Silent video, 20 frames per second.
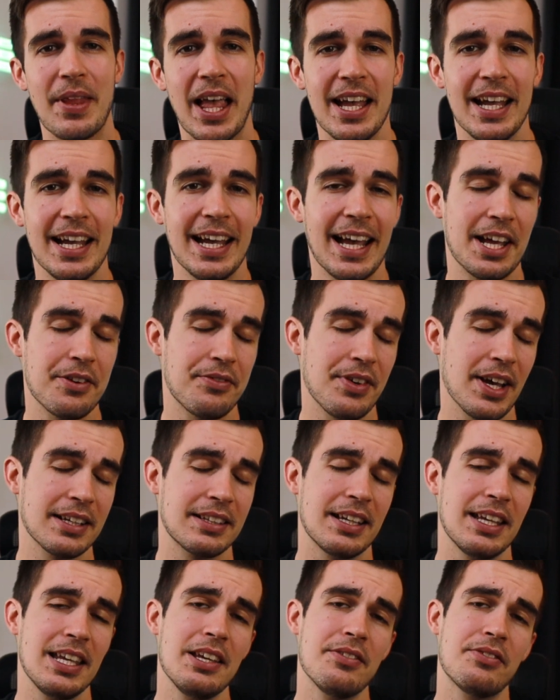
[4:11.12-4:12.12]
In fact,
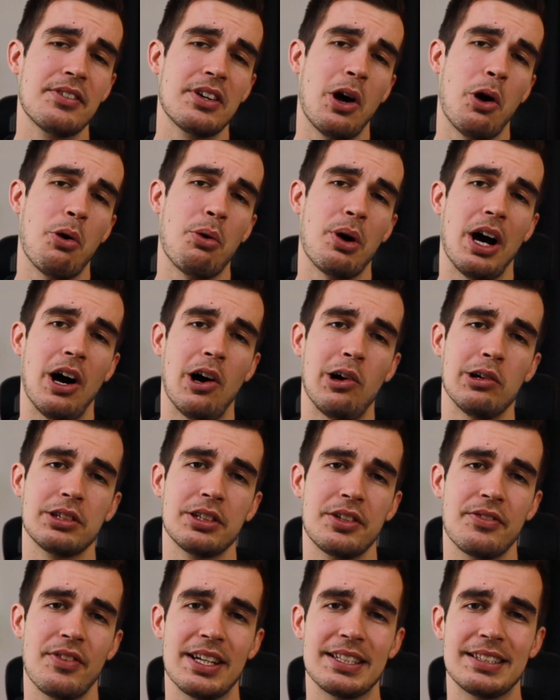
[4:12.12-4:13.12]
even our
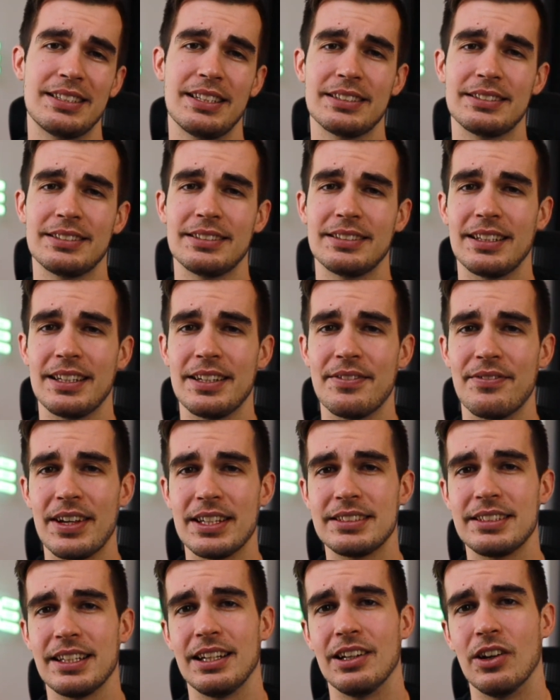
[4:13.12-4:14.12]
auto-invest doesn't invest
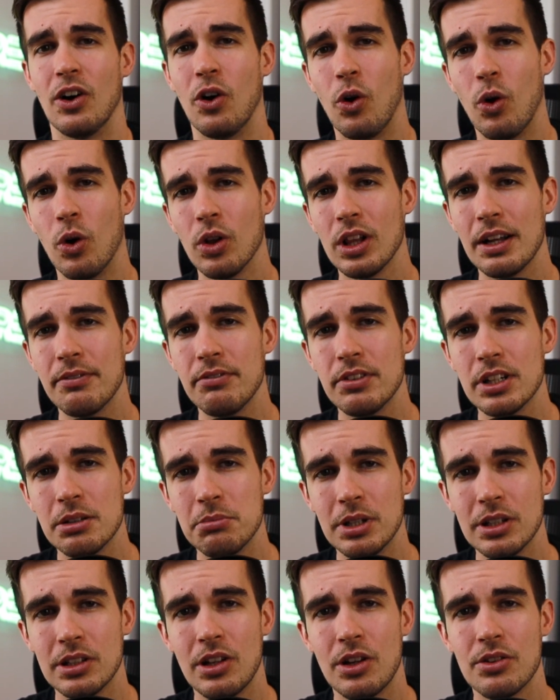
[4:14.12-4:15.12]
in all available
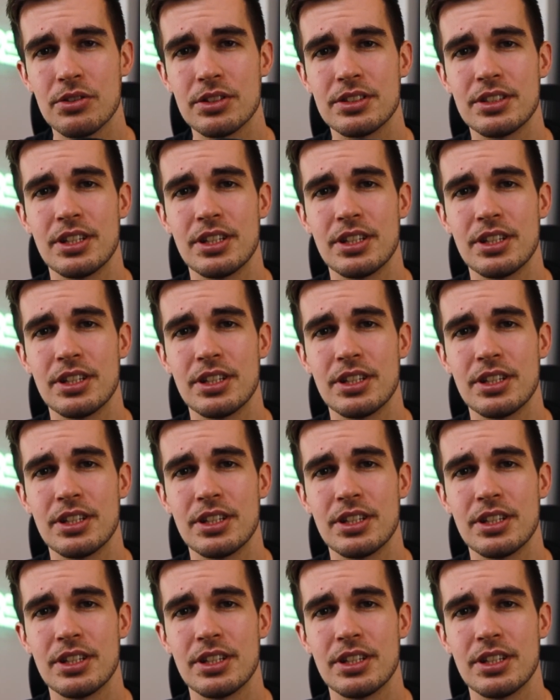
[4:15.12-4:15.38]
loans